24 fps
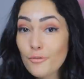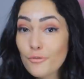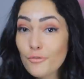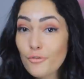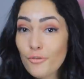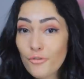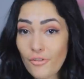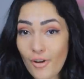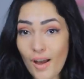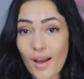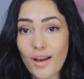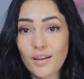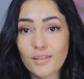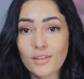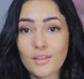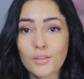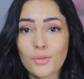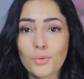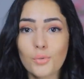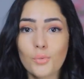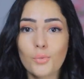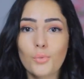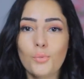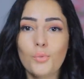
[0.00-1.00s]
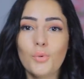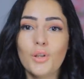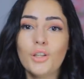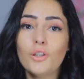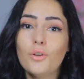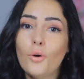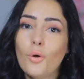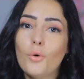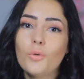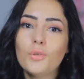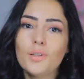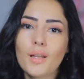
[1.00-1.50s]
In fact, we
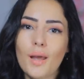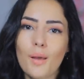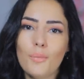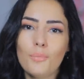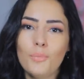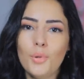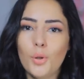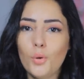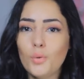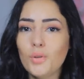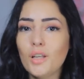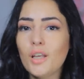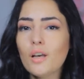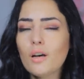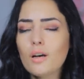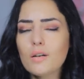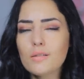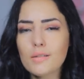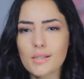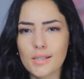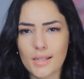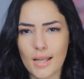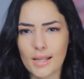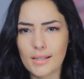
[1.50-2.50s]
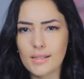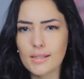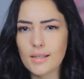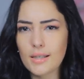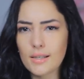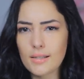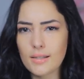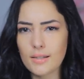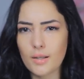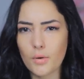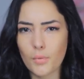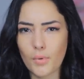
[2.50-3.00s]
know that building
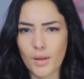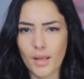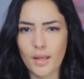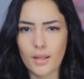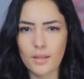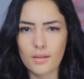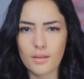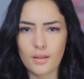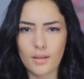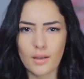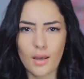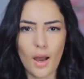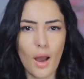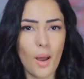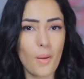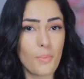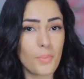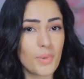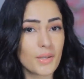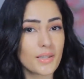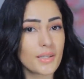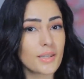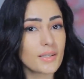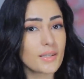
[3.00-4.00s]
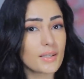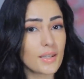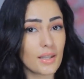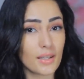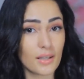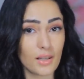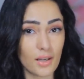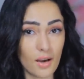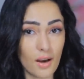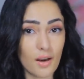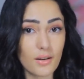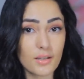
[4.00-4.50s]
consensus the way the
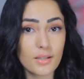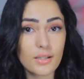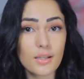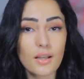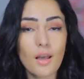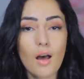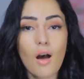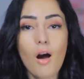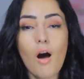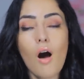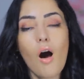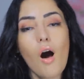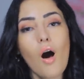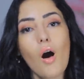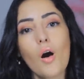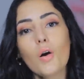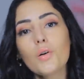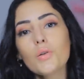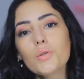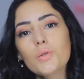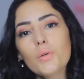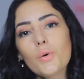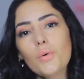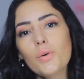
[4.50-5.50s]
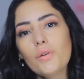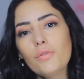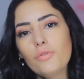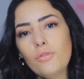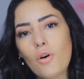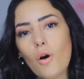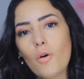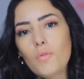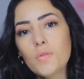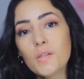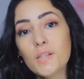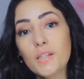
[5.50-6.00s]
IPCC does also
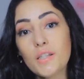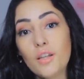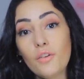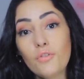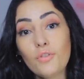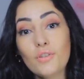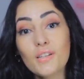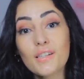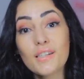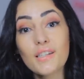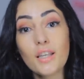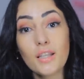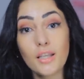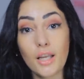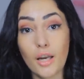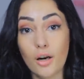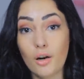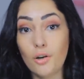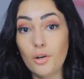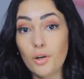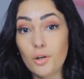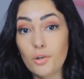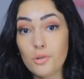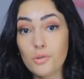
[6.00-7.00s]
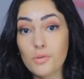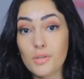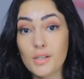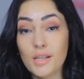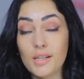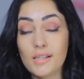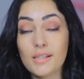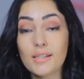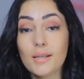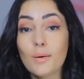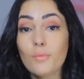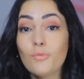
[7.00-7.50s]
involves different scenarios
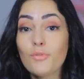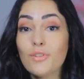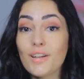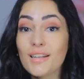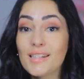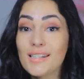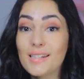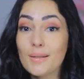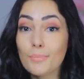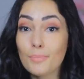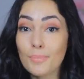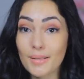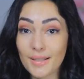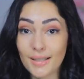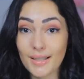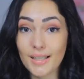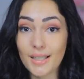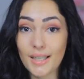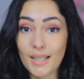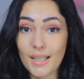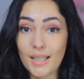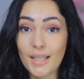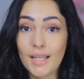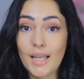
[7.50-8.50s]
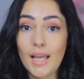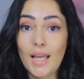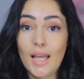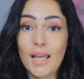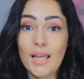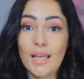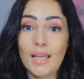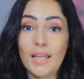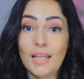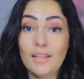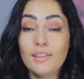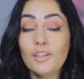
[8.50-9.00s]
and some flexibility
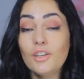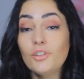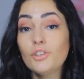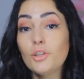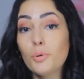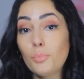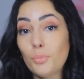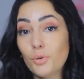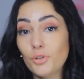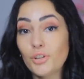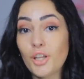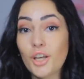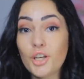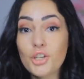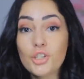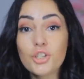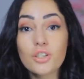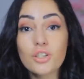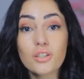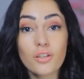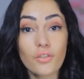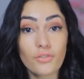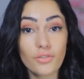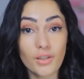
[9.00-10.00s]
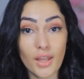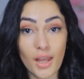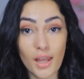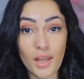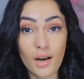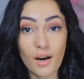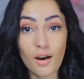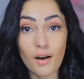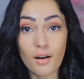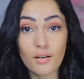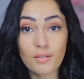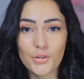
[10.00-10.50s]
in the interpretation of
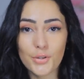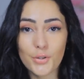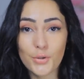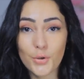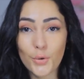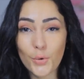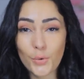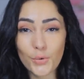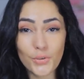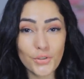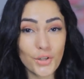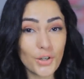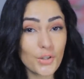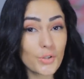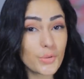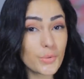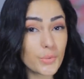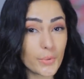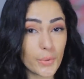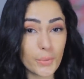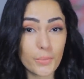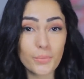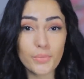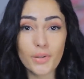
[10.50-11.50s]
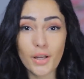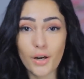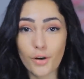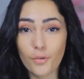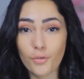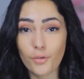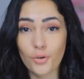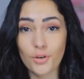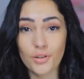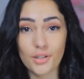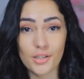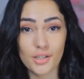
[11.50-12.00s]
data. So there's room there
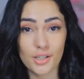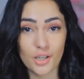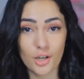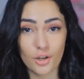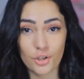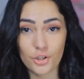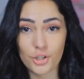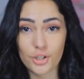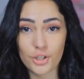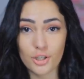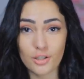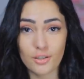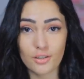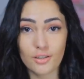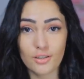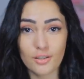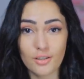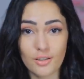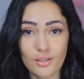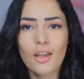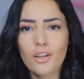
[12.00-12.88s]
for discussion.